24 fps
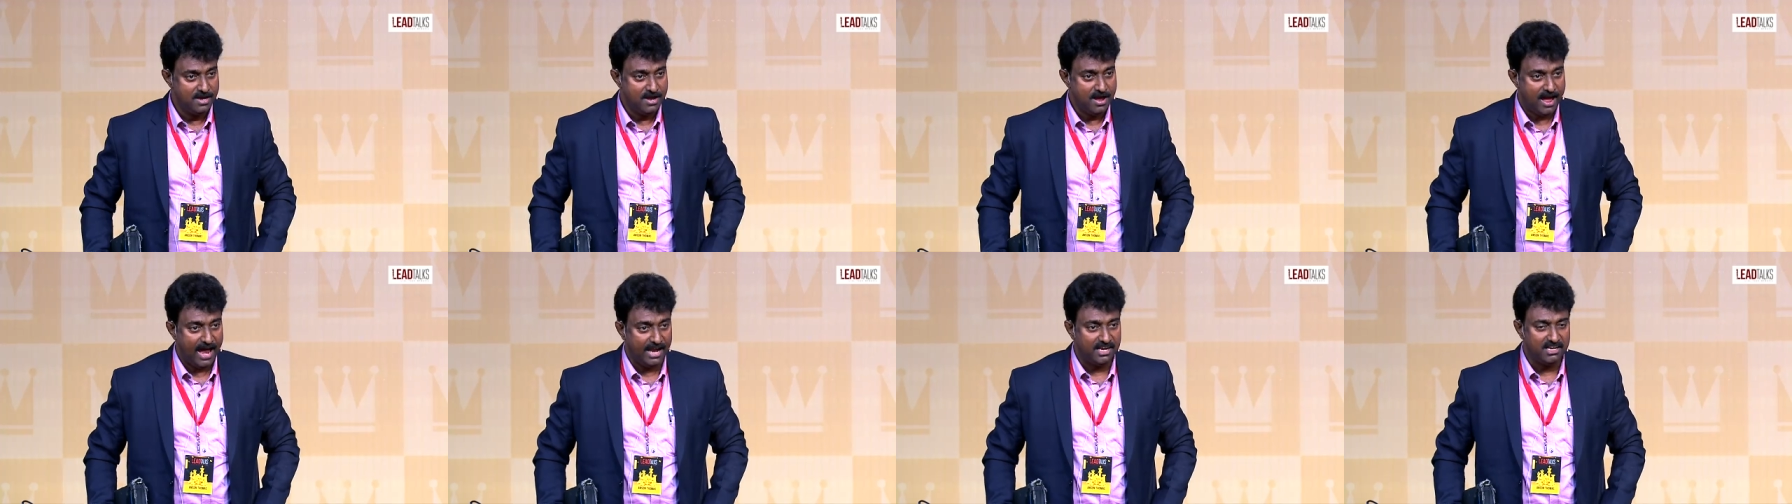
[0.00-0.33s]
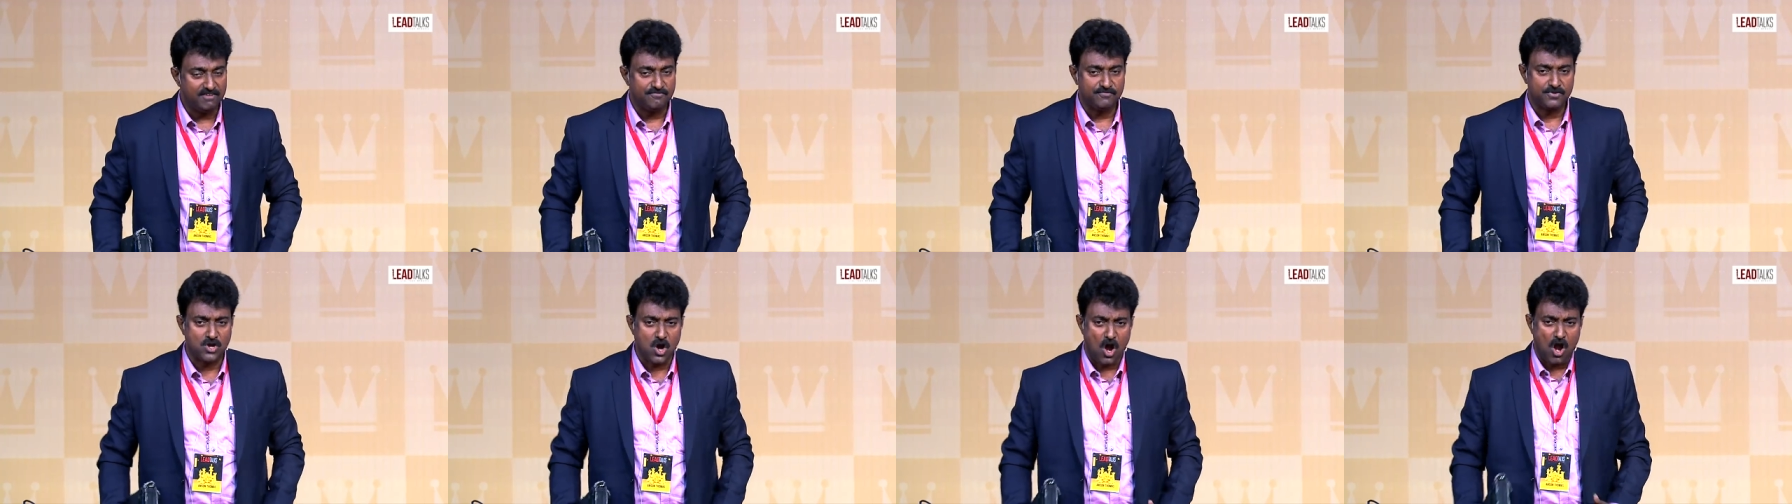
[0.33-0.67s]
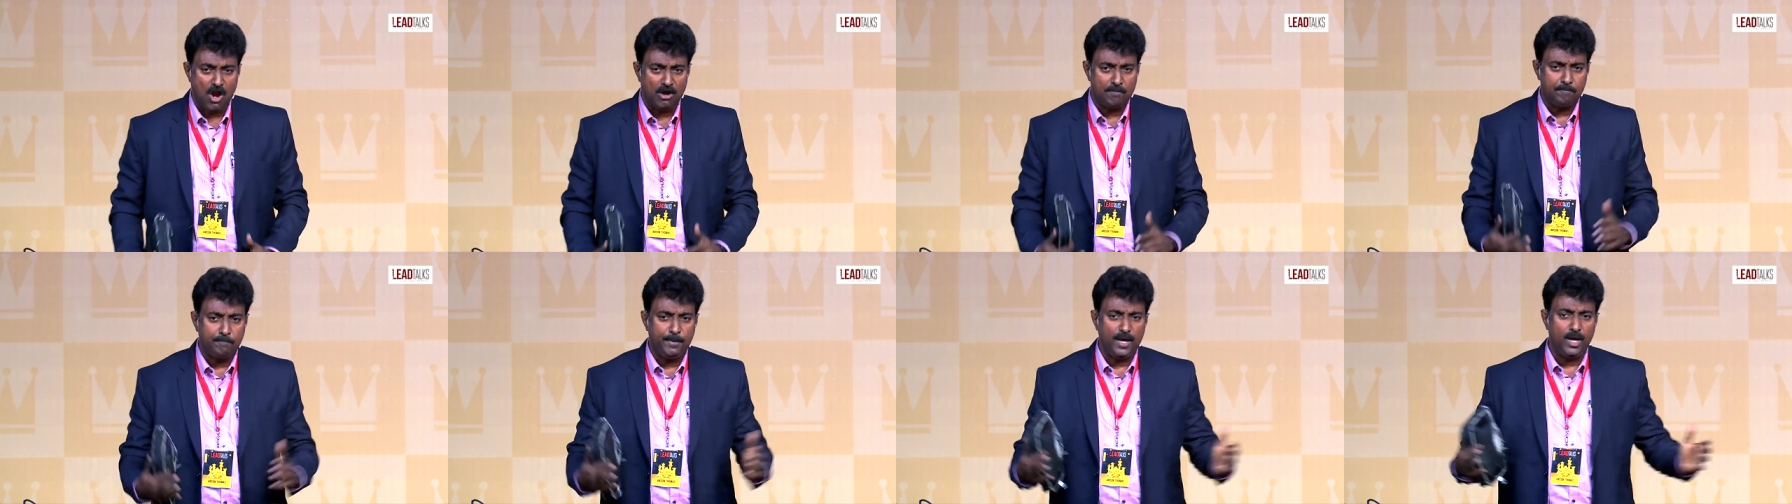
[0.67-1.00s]
And if
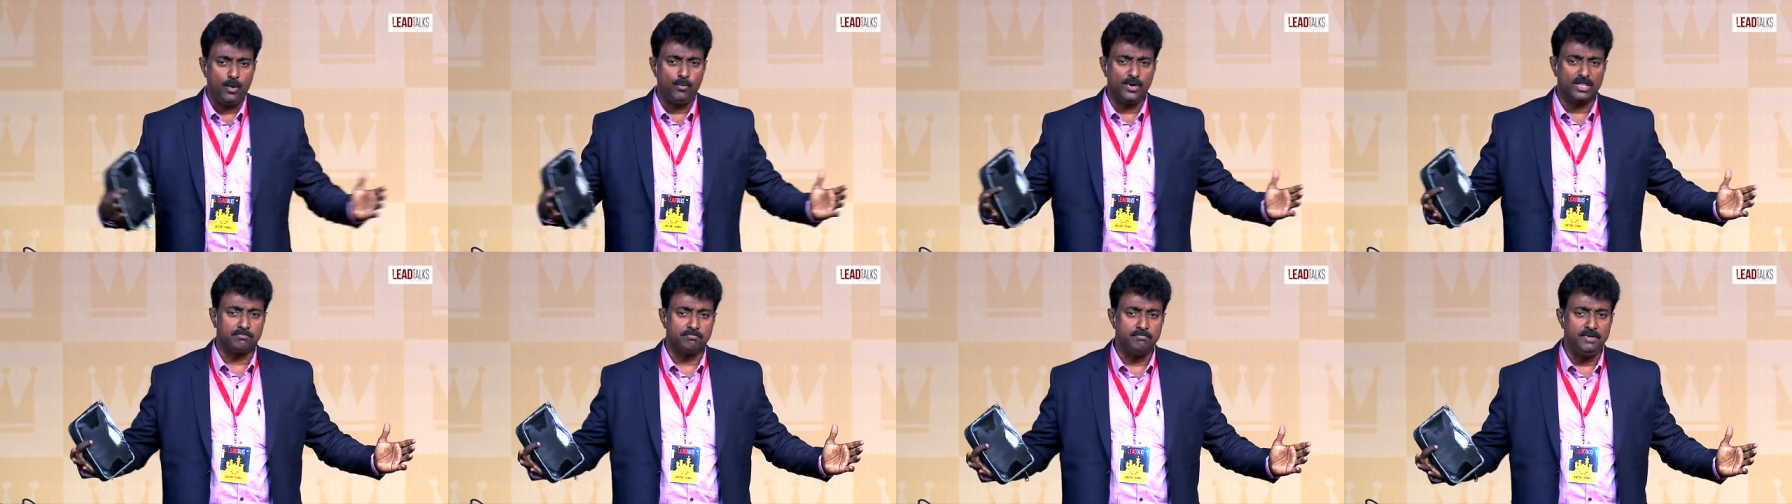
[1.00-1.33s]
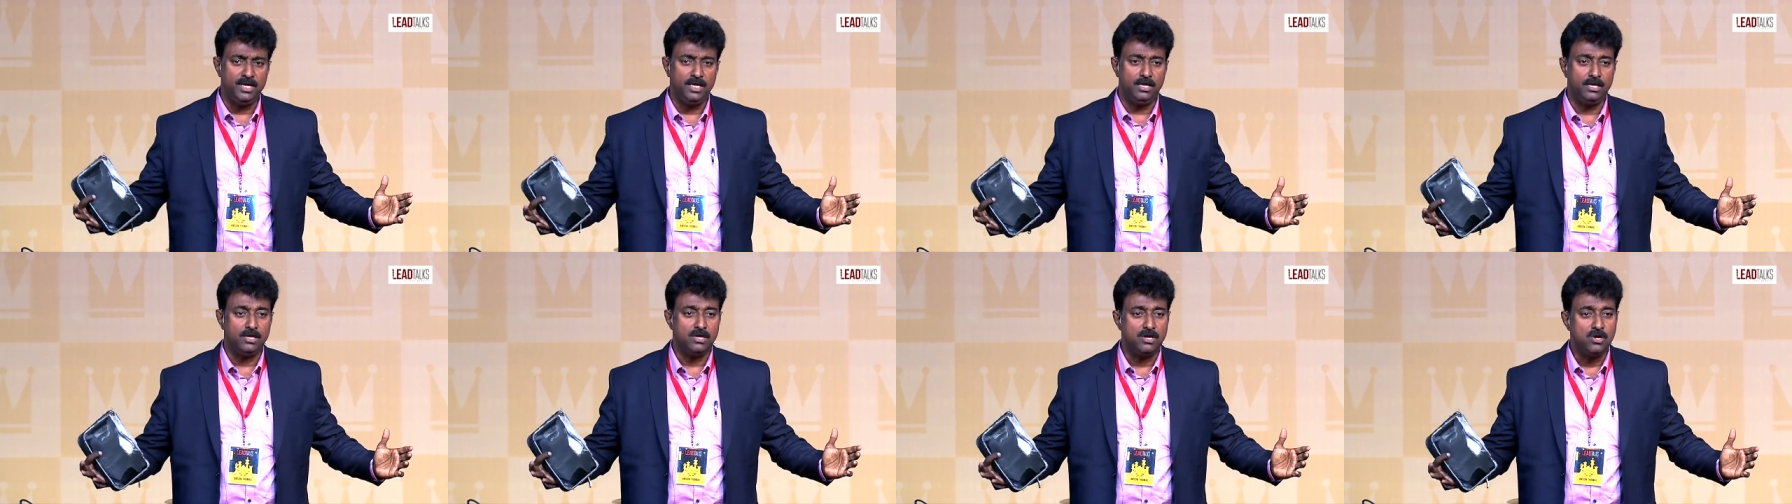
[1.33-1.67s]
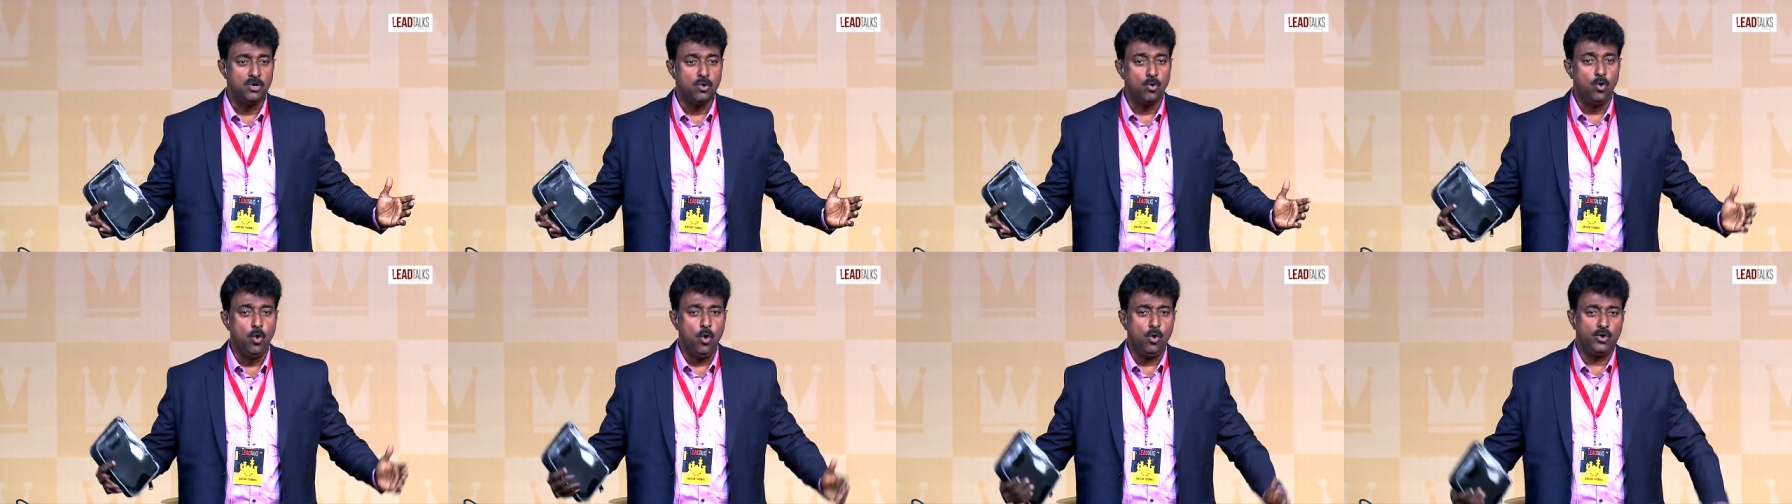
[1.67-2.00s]
God be with me,
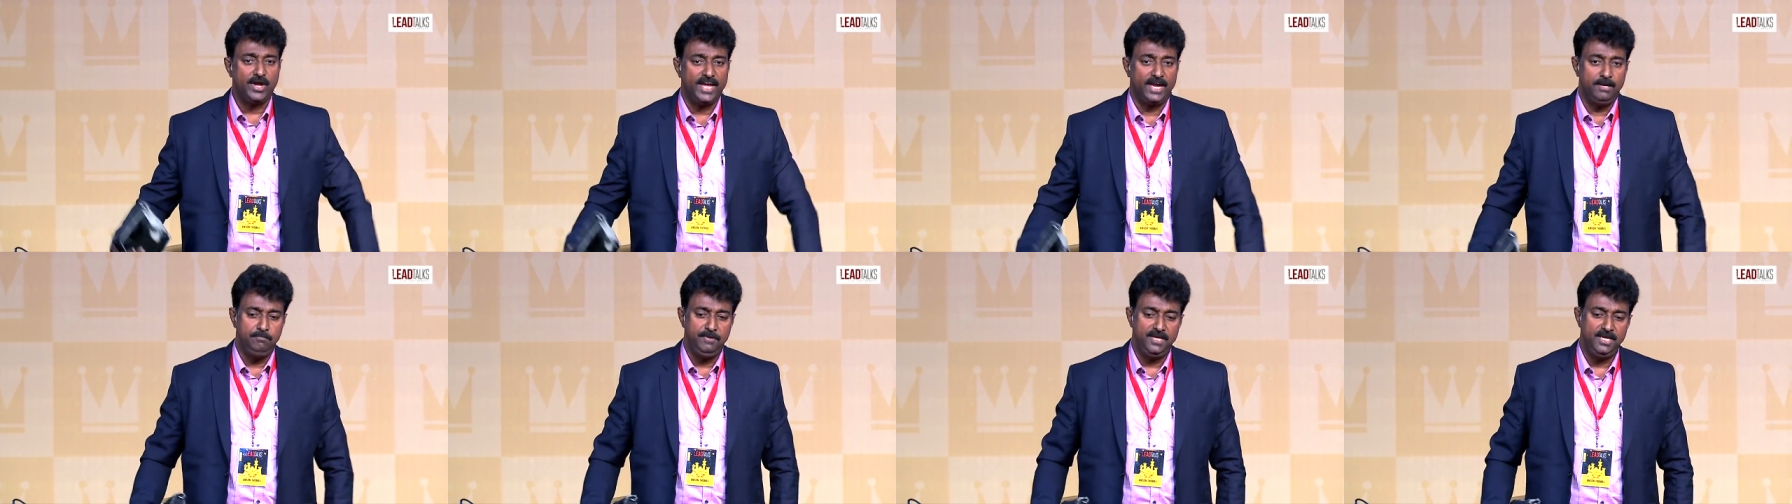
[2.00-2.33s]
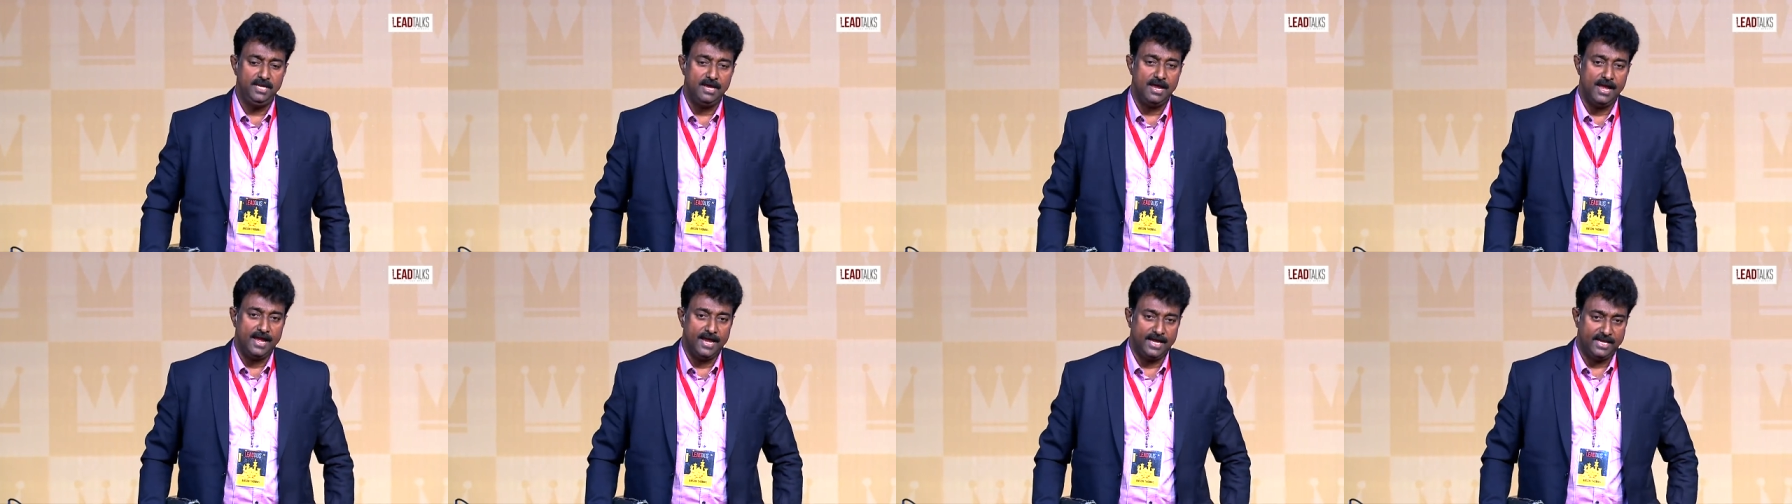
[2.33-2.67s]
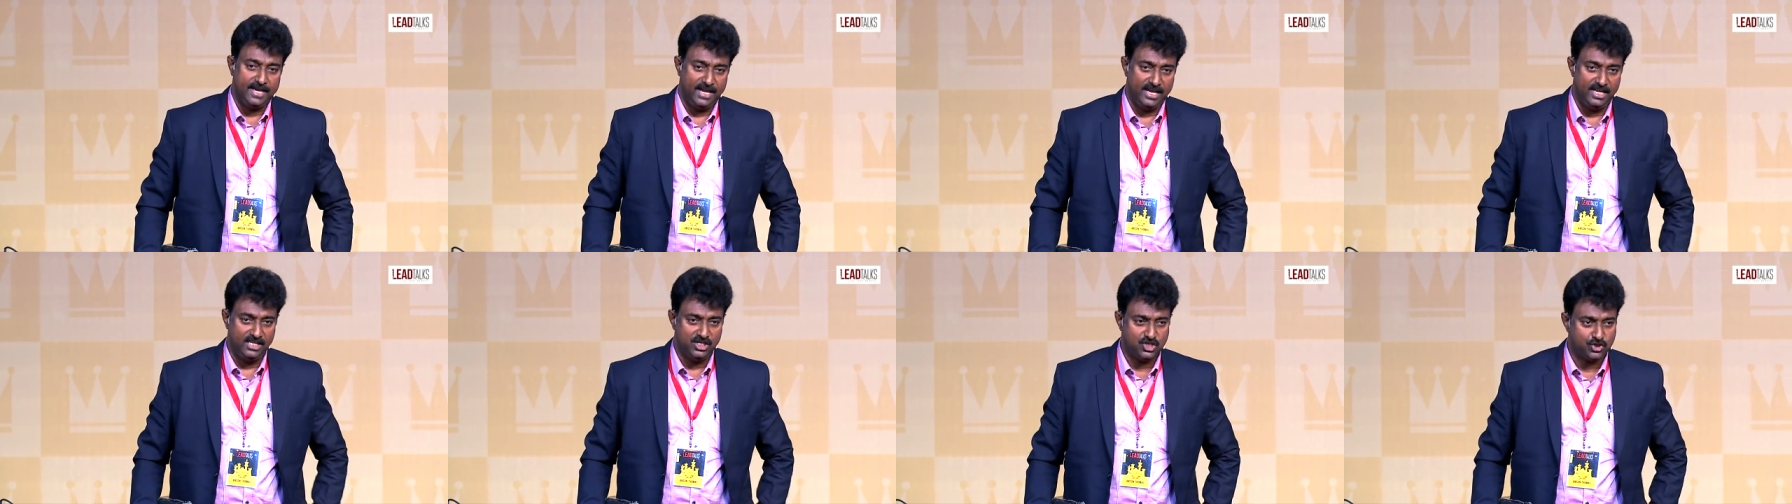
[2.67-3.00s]
who can be
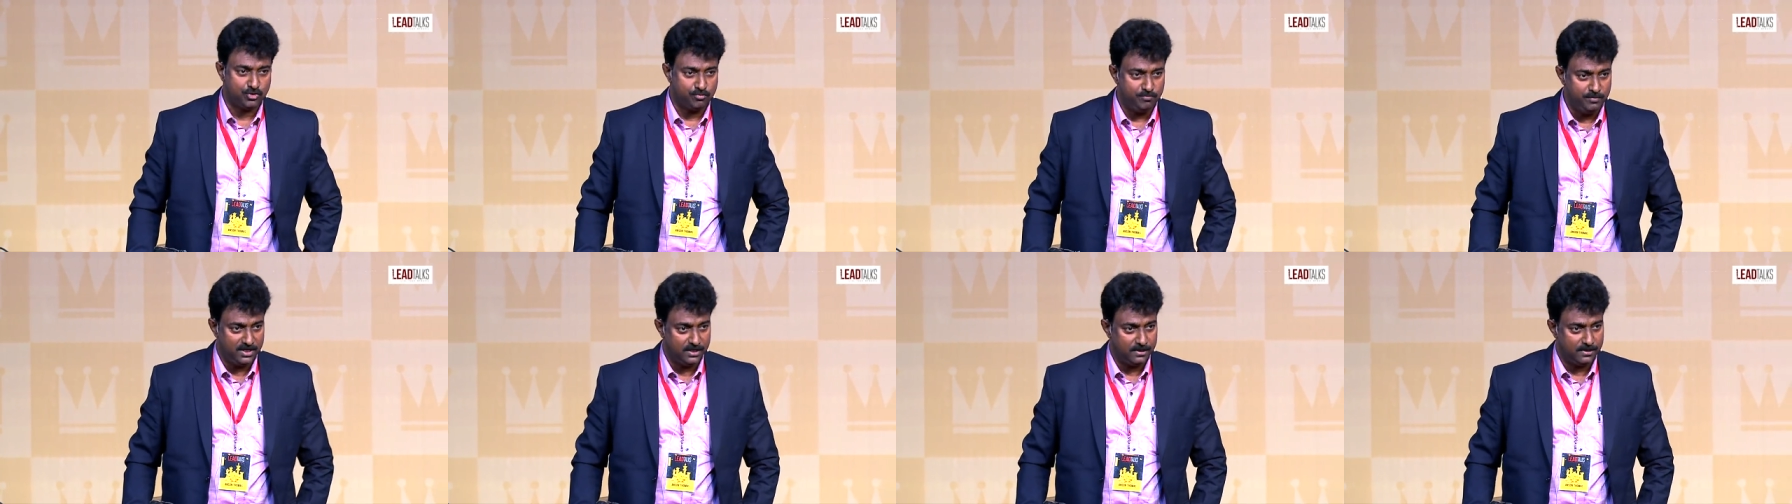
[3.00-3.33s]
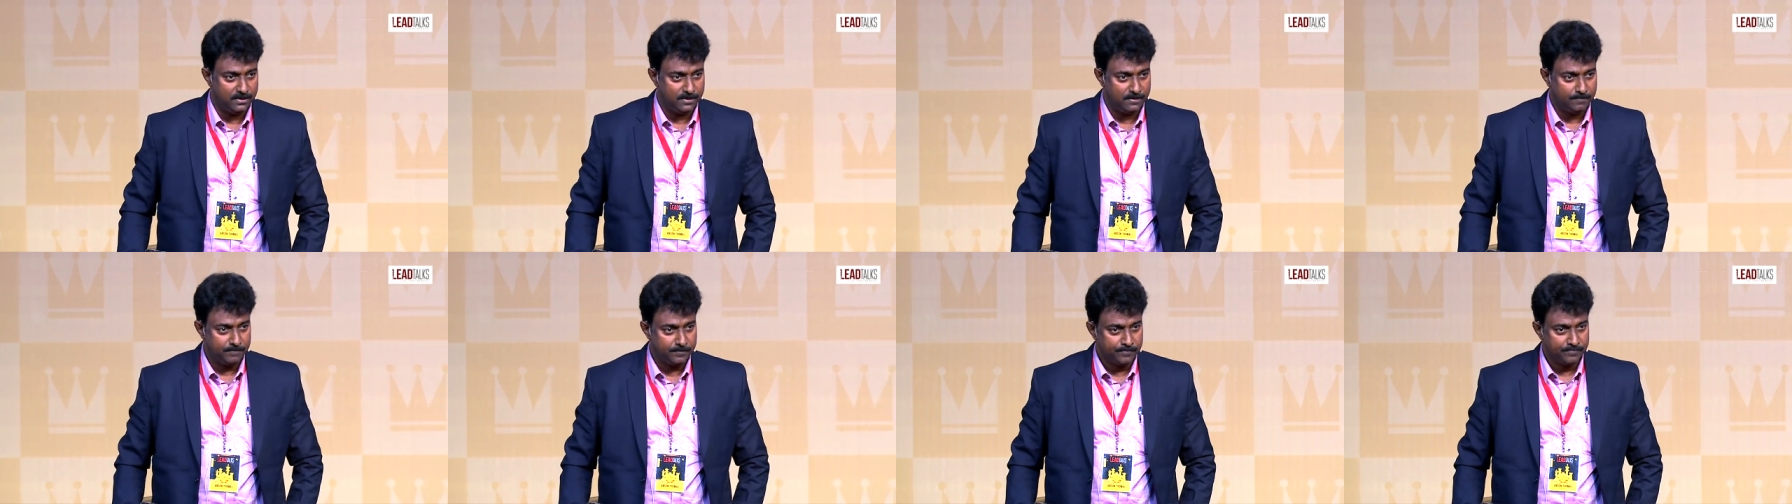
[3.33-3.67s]
against me?